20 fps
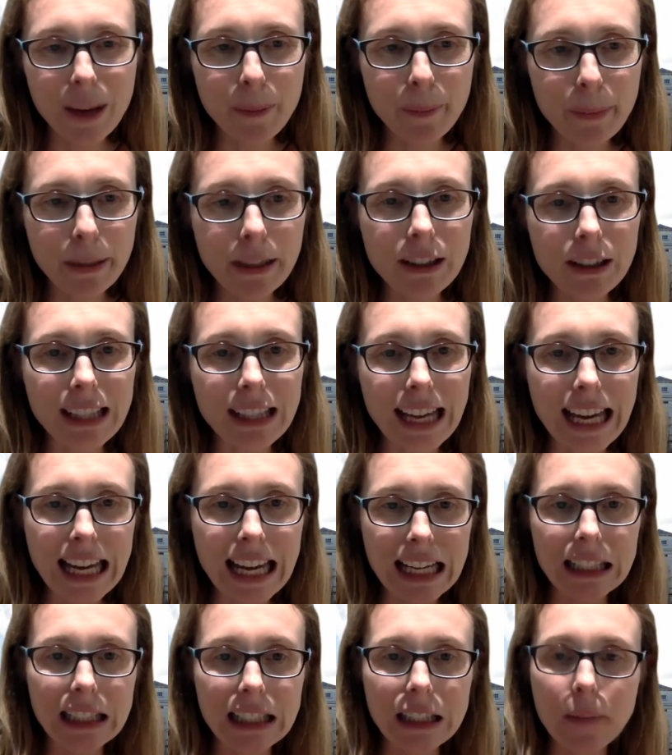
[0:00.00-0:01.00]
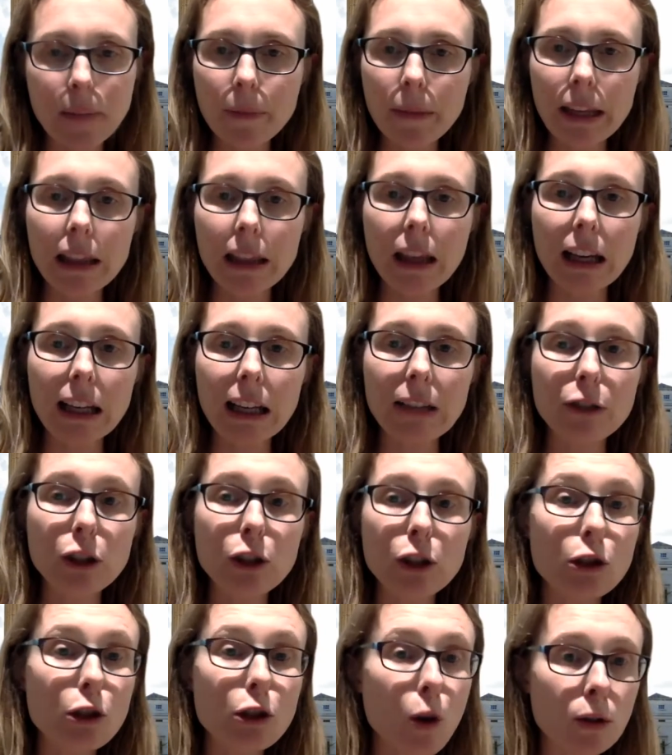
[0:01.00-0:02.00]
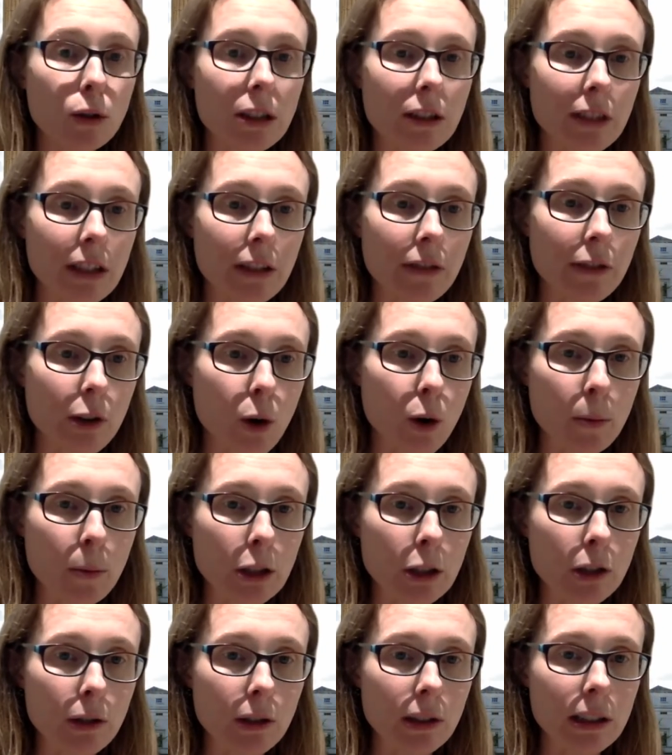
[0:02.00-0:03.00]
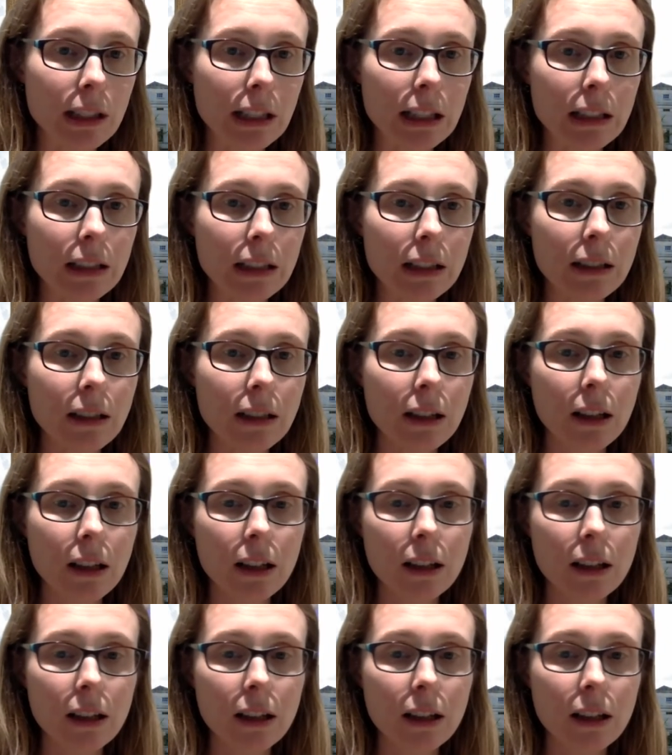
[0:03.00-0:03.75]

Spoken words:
Because it is something that gives you lots of different opportunities.